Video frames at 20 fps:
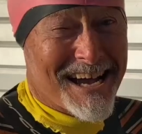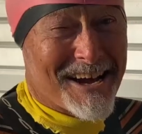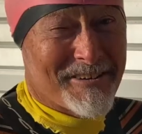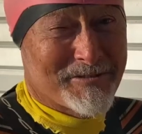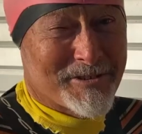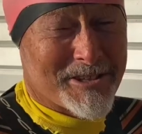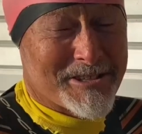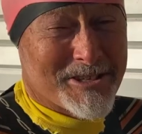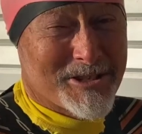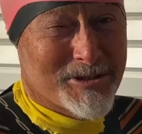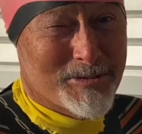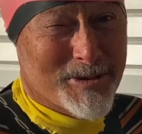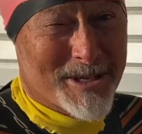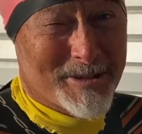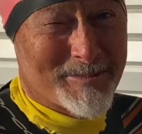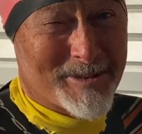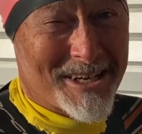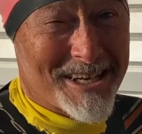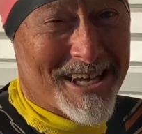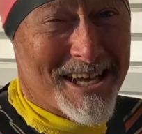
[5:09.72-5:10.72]
After the
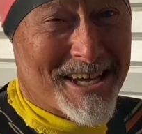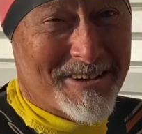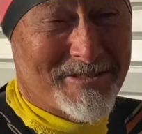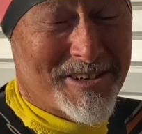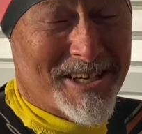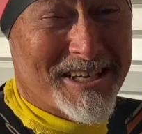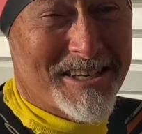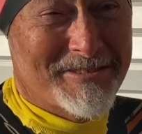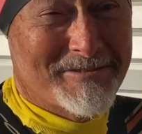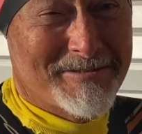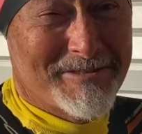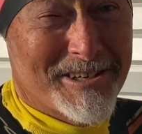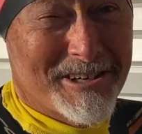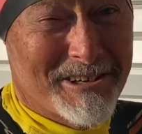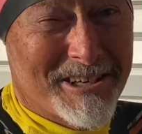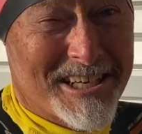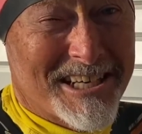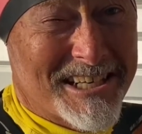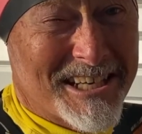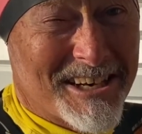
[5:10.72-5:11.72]
swim, I have a
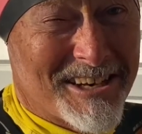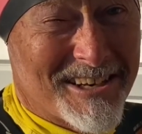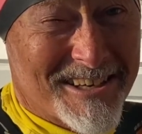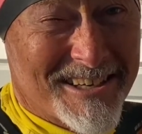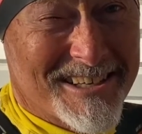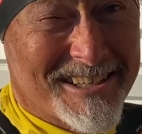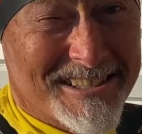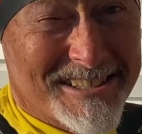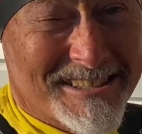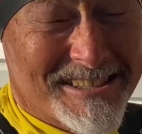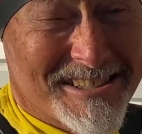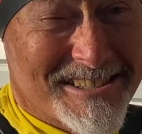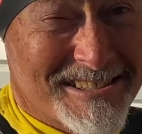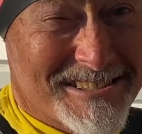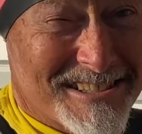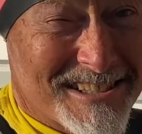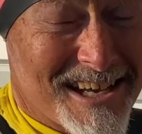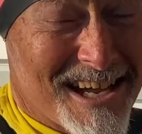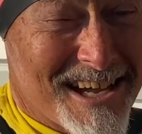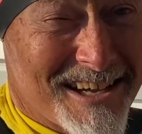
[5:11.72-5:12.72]
very nice
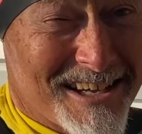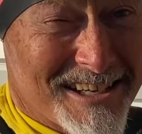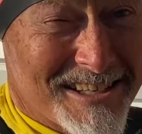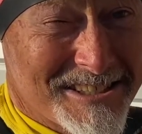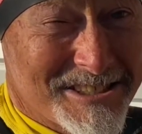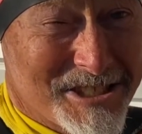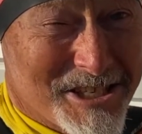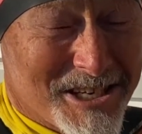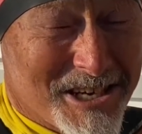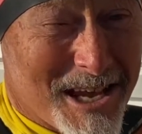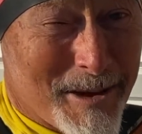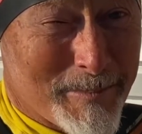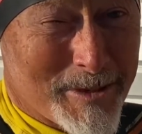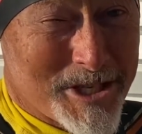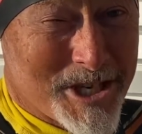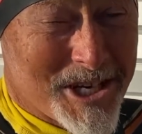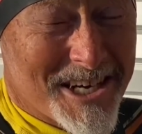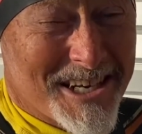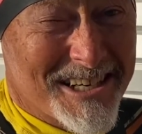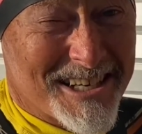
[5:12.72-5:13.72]
large
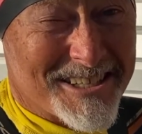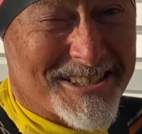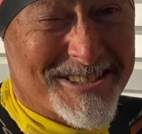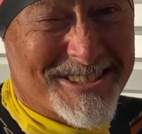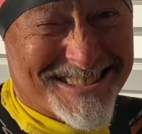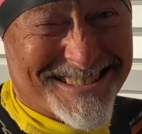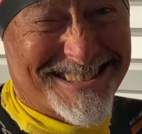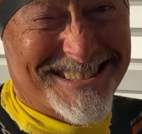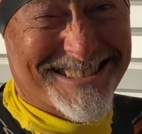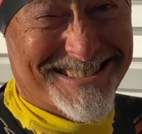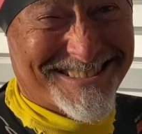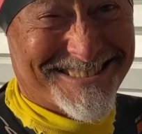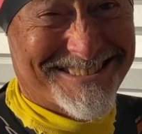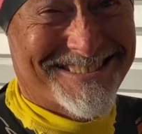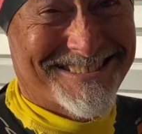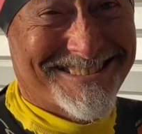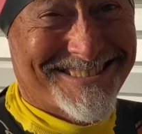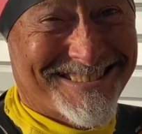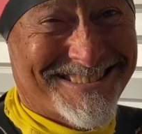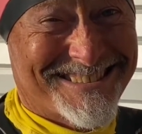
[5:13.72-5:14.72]
cappuccino.
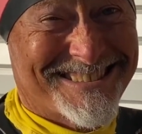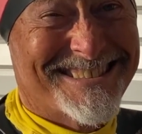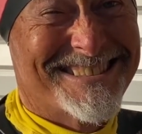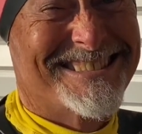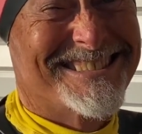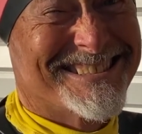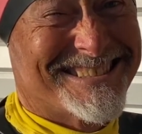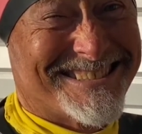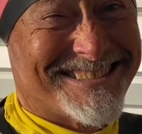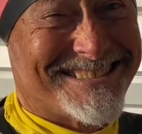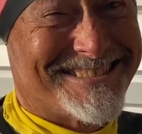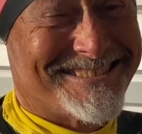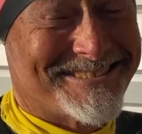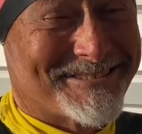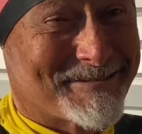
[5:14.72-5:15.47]
Cool.